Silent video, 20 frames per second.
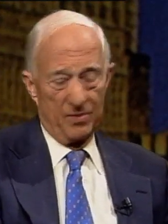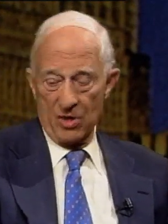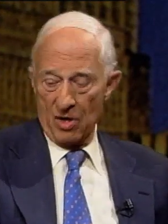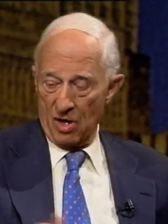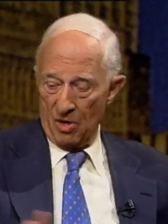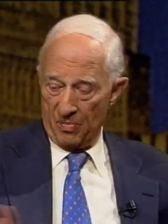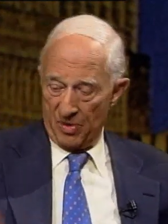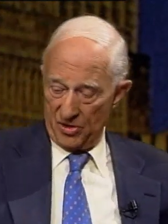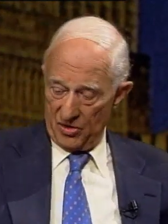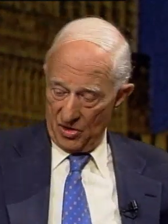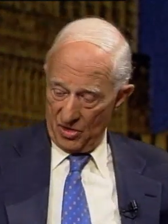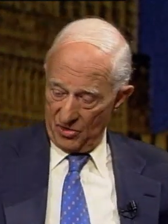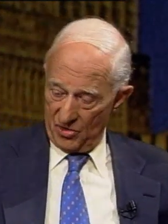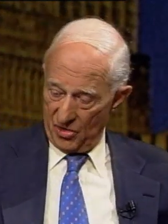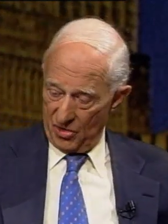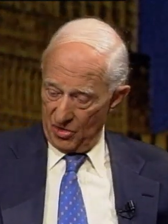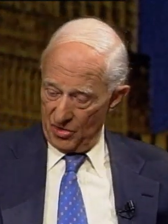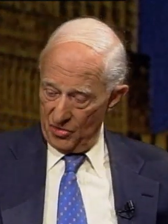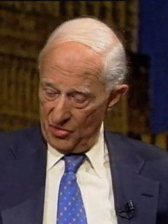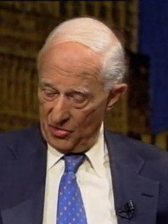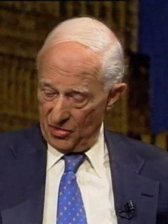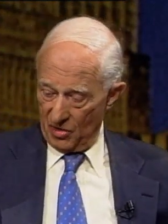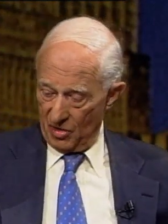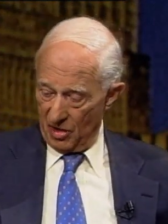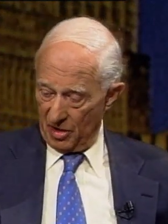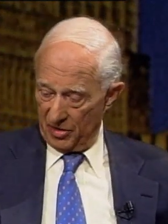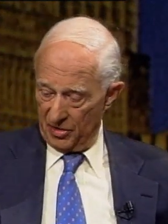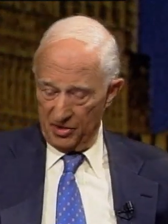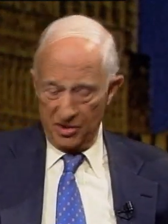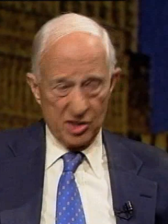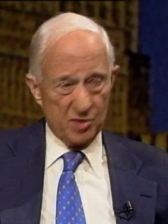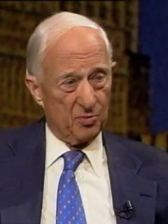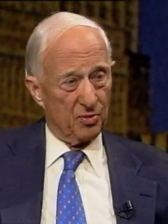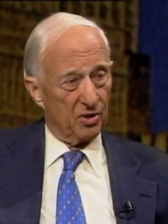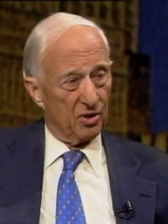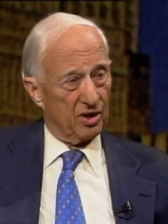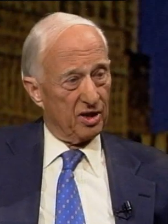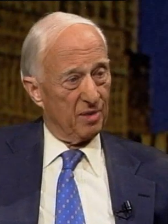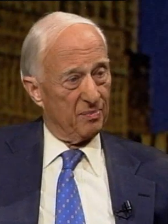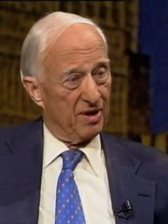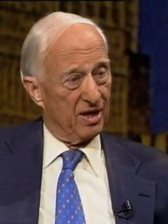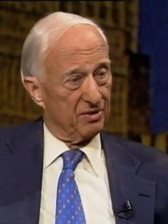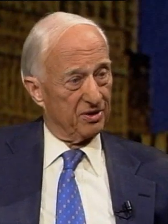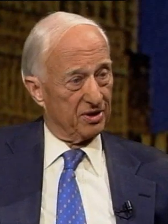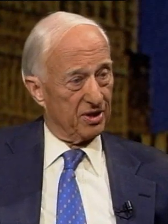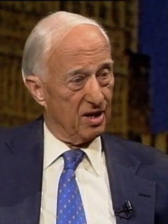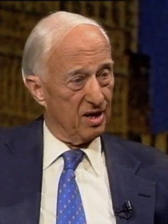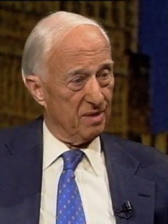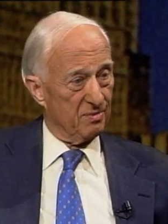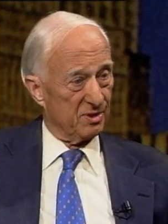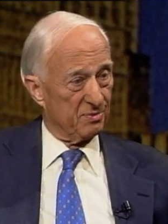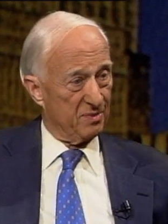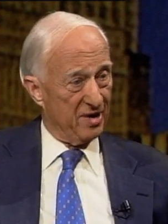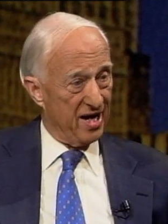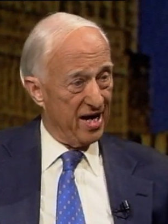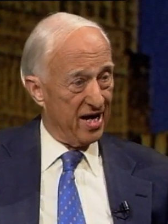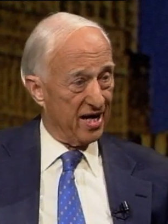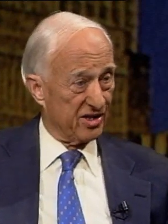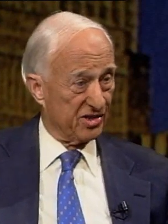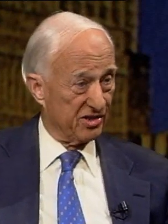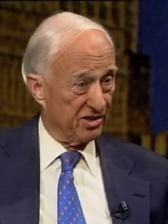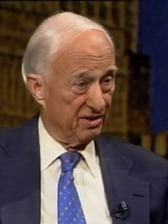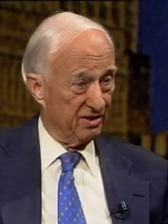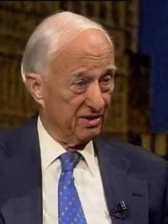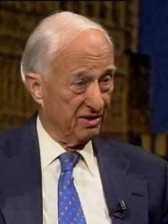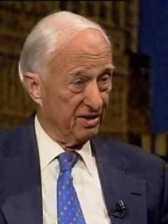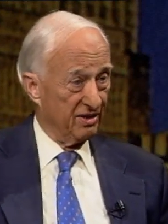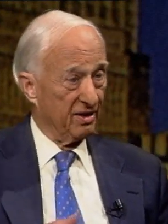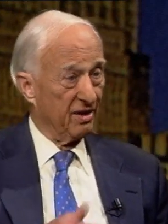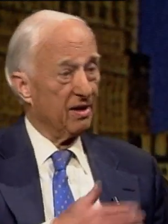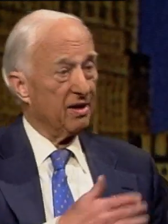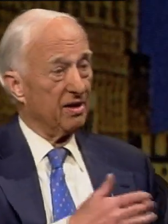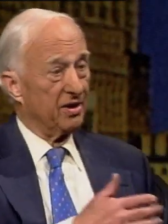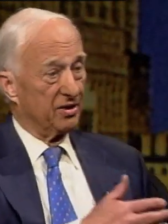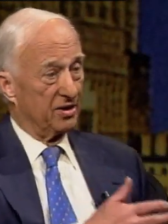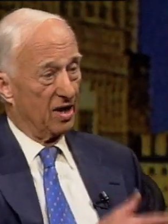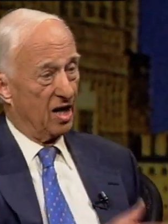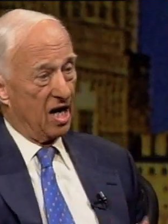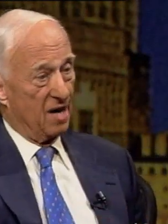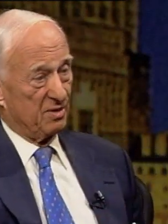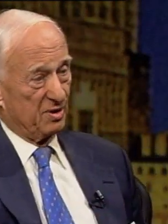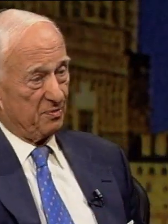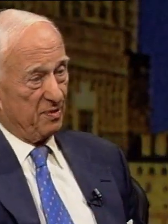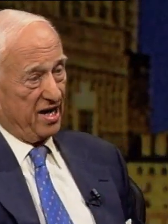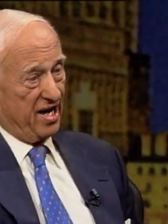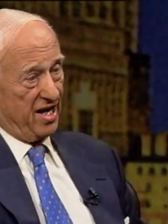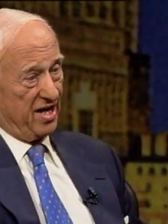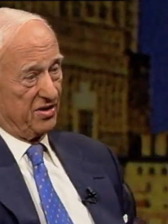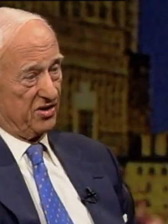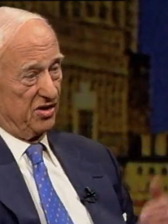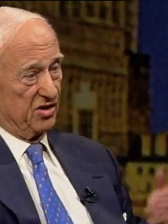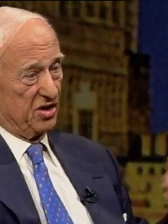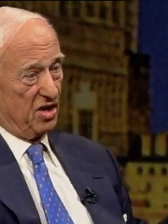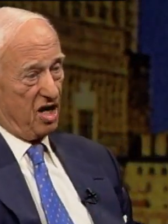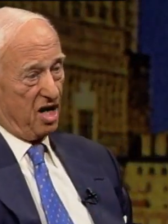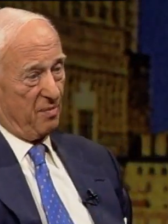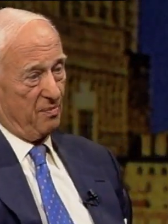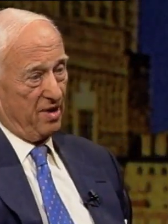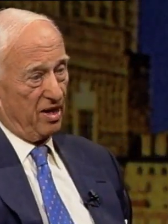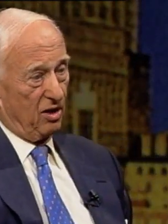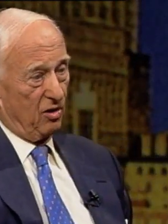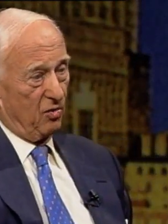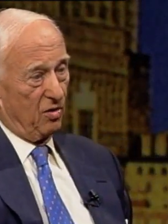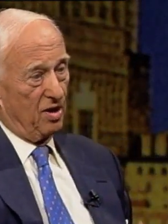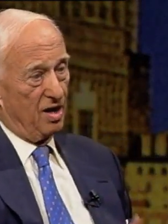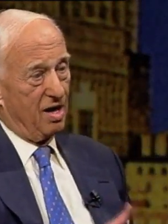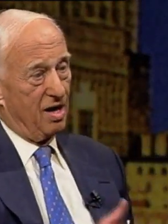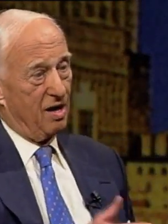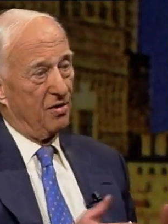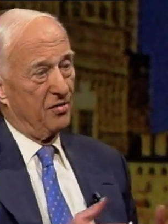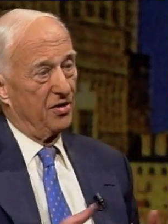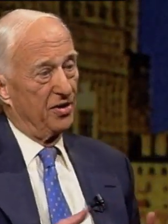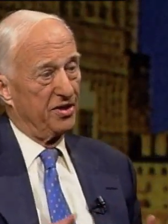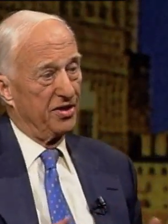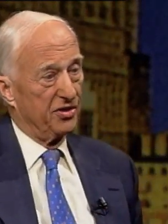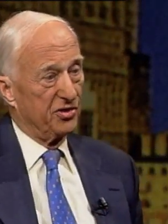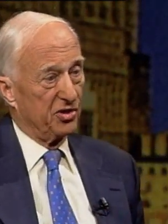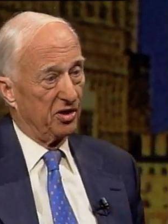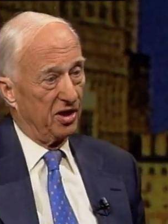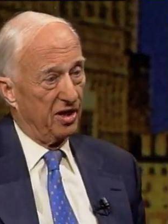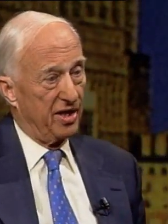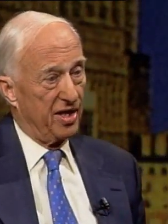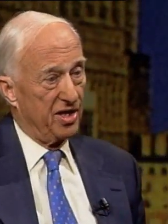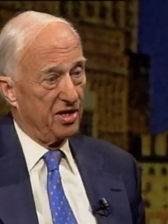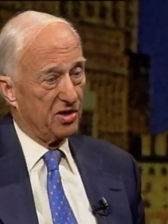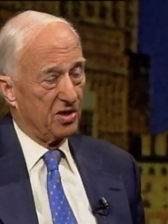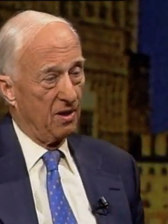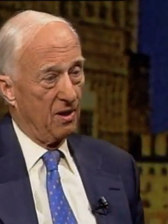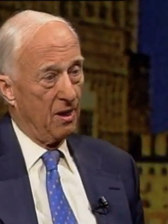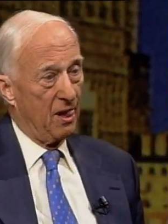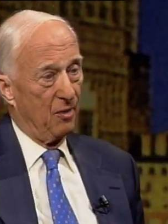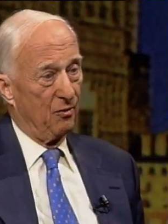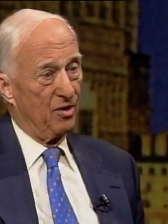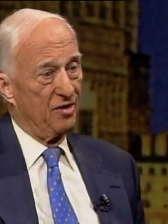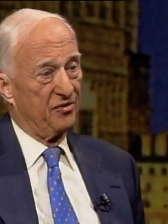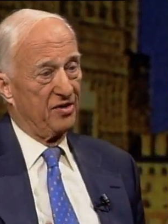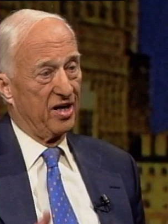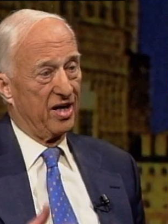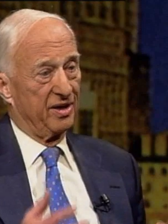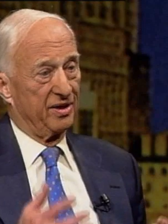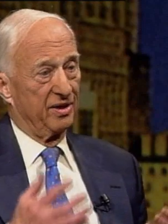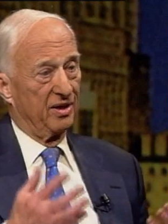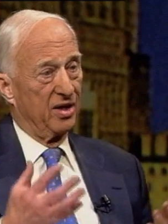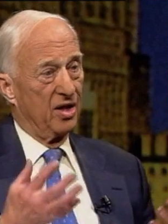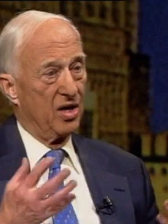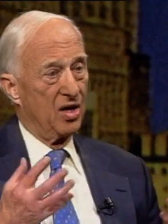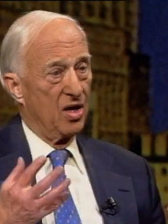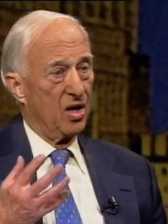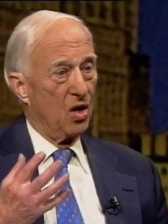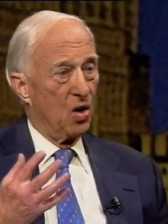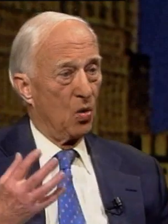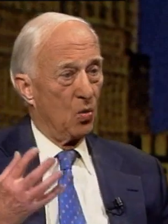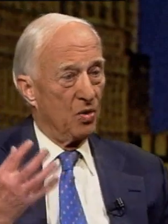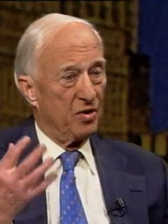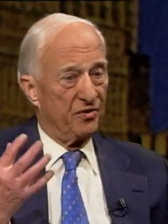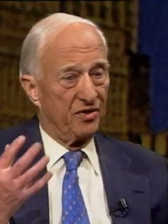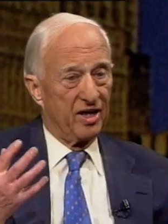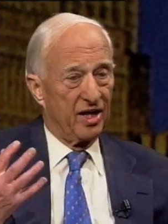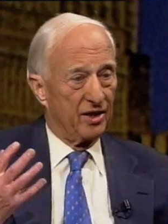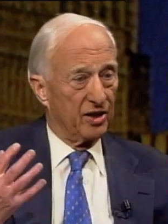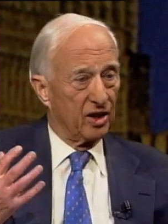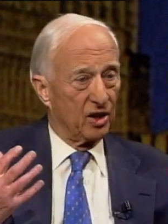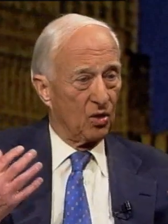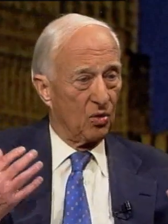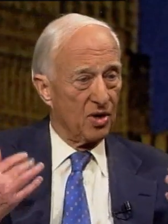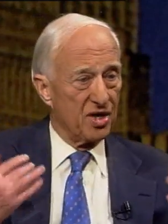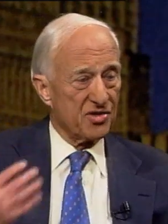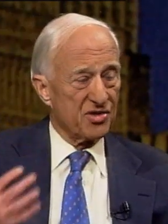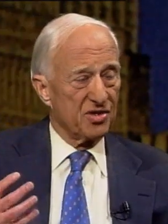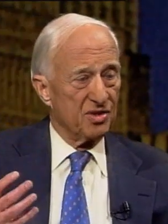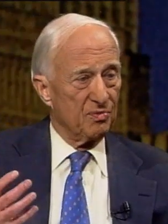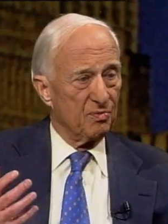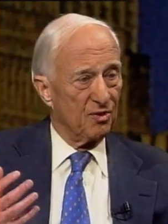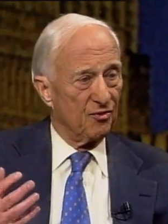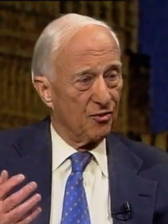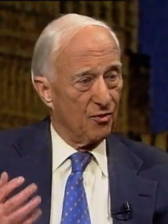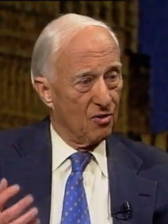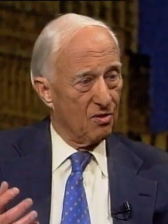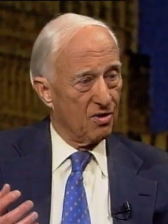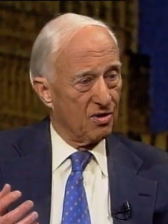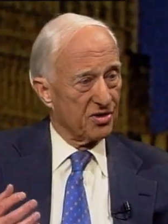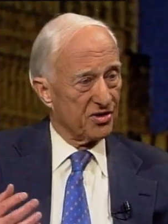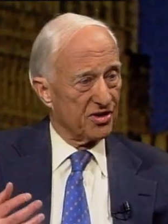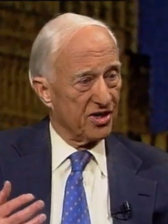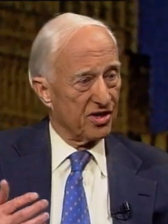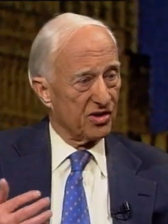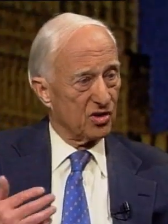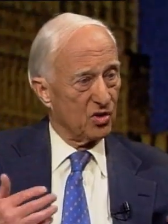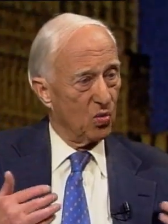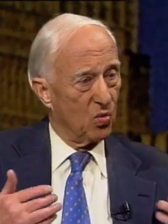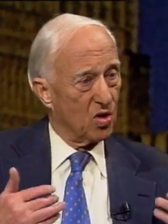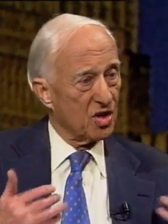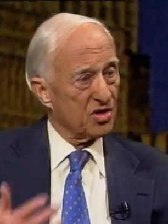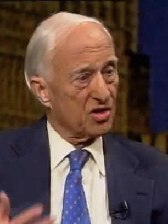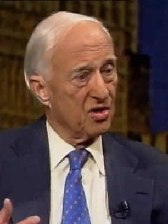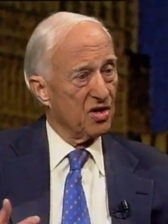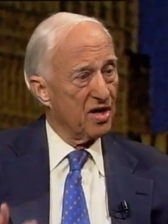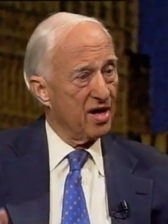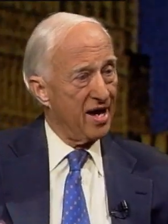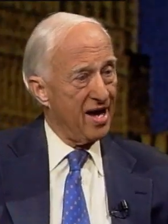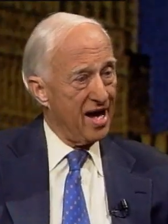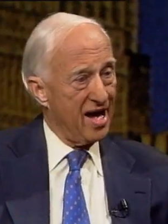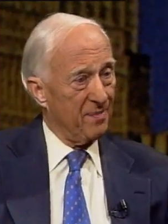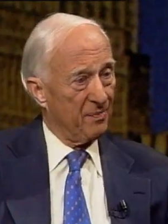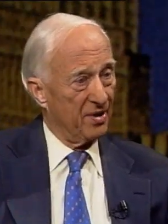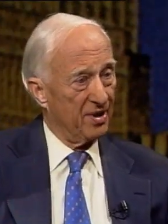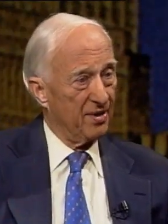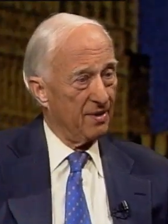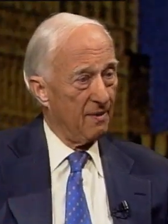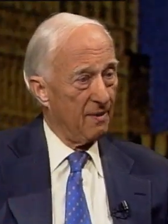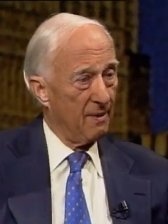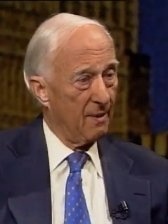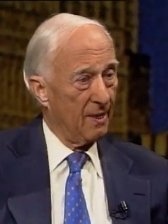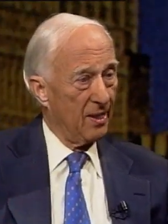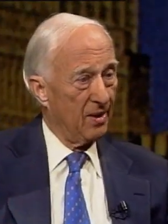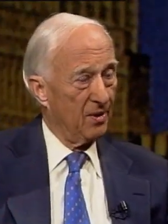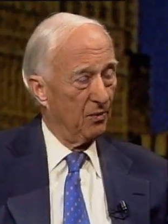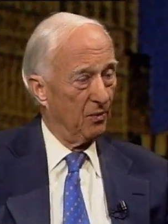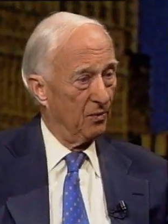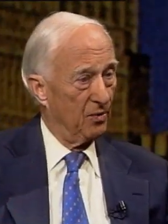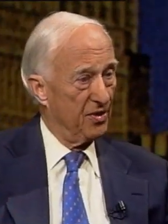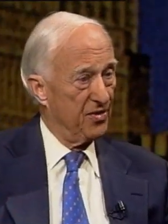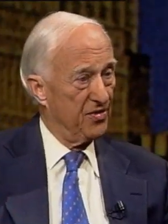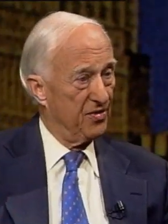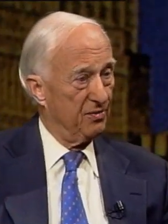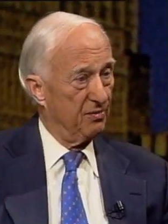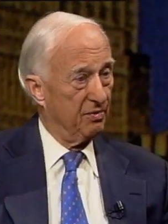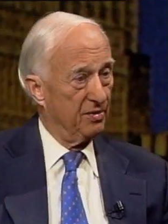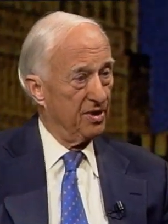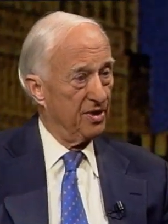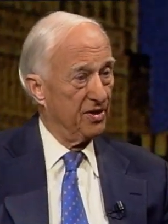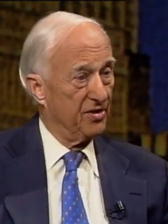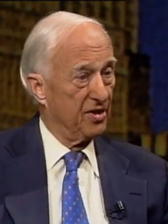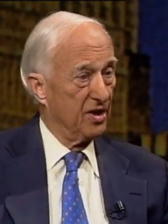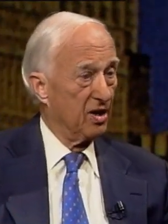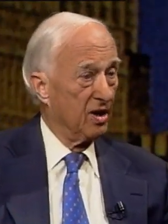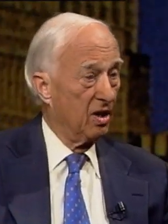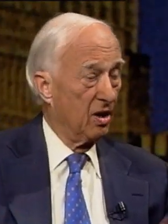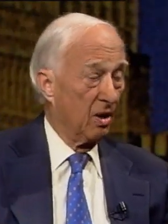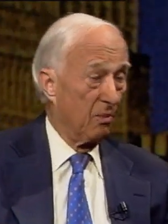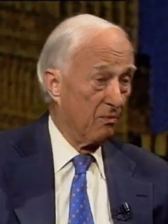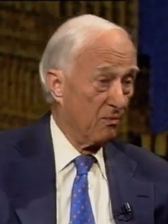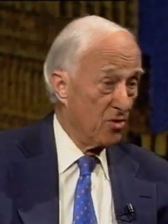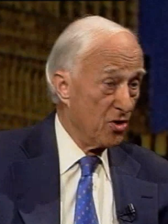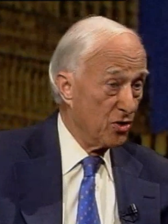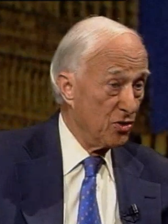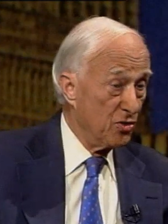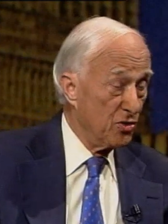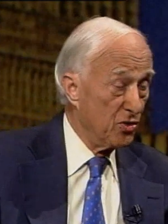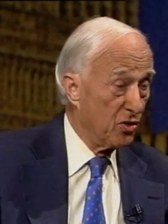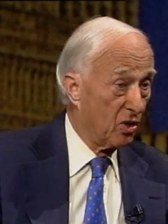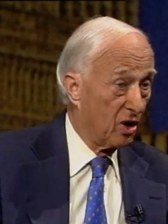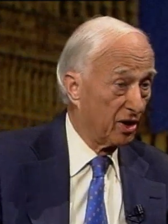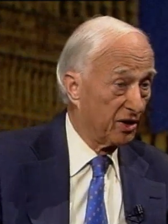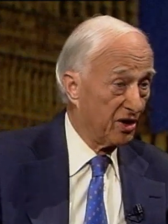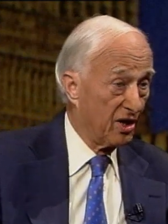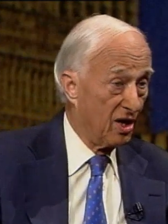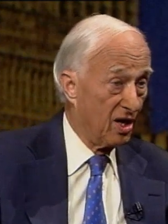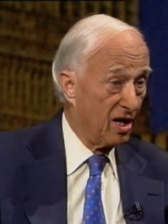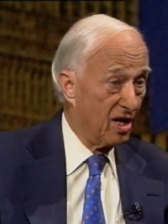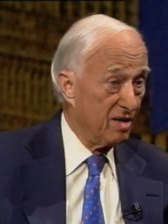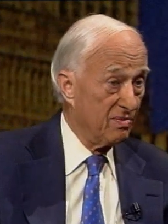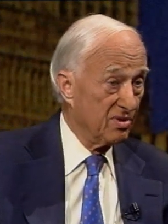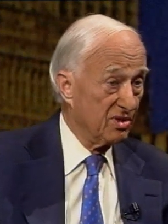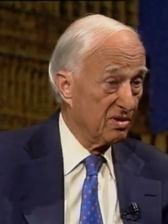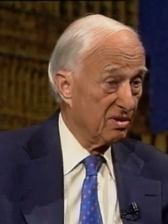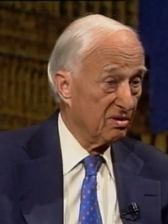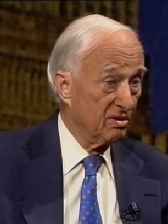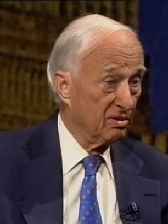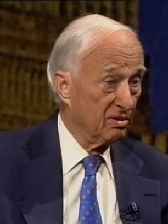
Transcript: No, but you talk in this book about times past. Yeah, times past is hot metal. We're now in the digital age. We've got a question before us as to what's going to happen with the New York Times,